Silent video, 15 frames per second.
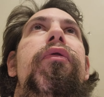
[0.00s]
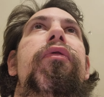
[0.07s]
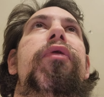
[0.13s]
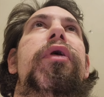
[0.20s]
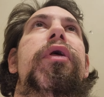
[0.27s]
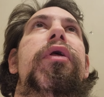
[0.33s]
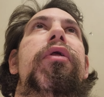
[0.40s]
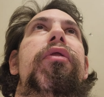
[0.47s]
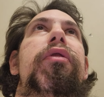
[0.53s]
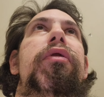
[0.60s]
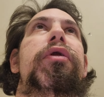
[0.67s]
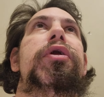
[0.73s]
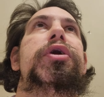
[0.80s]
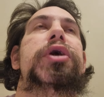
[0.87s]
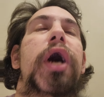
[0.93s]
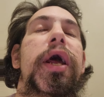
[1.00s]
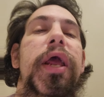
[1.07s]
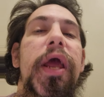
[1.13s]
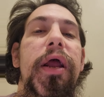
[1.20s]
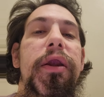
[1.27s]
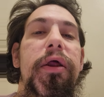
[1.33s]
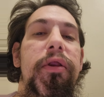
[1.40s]
these
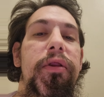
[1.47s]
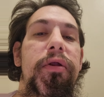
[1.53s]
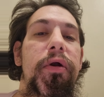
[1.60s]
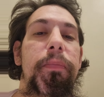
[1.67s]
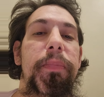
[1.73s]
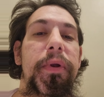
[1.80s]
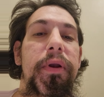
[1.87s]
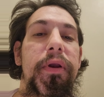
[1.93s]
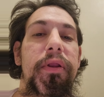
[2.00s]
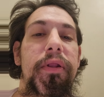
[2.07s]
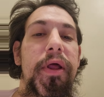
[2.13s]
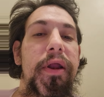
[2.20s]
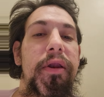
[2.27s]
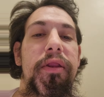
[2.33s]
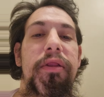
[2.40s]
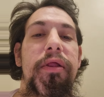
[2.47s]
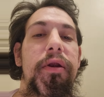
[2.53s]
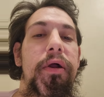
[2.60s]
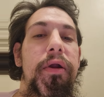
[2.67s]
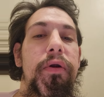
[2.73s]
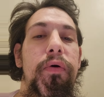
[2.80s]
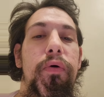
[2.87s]
gigantic serpents that sit
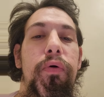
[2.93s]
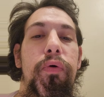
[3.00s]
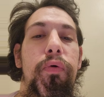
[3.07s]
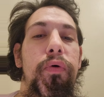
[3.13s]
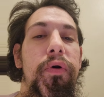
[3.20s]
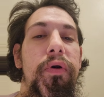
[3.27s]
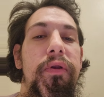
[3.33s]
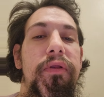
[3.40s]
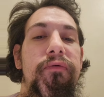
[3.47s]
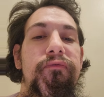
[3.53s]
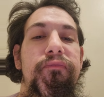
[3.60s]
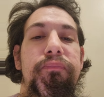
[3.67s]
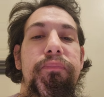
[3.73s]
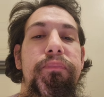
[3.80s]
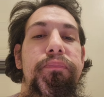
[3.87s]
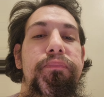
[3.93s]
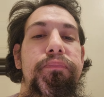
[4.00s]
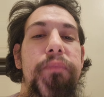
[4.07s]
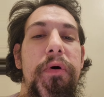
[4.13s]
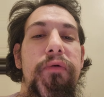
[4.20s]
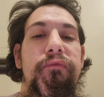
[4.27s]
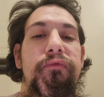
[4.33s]
on hordes of
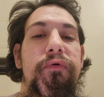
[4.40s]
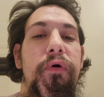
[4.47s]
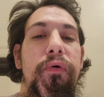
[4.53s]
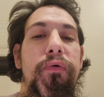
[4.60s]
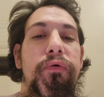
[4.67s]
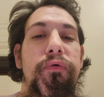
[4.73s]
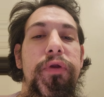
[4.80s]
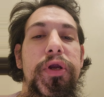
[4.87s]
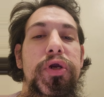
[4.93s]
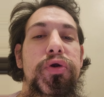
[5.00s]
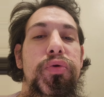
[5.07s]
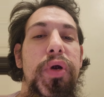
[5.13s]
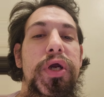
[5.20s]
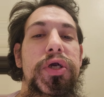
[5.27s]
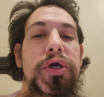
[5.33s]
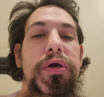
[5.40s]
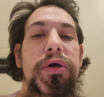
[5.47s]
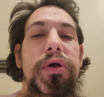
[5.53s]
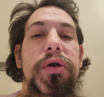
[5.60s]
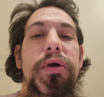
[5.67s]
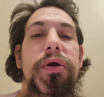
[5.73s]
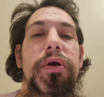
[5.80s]
gold and
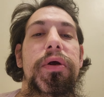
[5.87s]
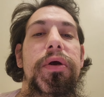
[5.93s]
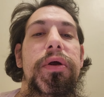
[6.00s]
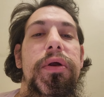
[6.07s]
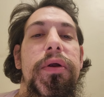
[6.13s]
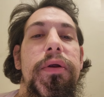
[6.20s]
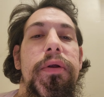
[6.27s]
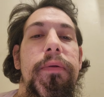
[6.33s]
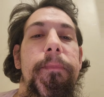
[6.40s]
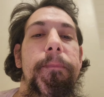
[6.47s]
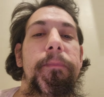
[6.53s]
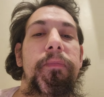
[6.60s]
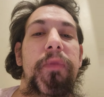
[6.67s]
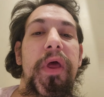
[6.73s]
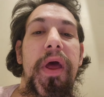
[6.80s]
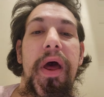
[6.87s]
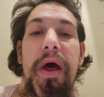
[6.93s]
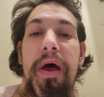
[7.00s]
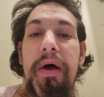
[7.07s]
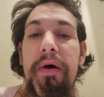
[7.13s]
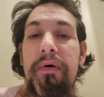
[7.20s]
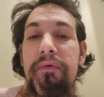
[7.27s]
treasure. They
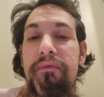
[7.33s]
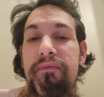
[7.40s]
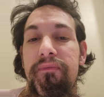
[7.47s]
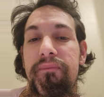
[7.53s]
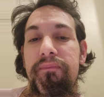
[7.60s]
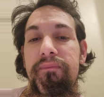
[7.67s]
have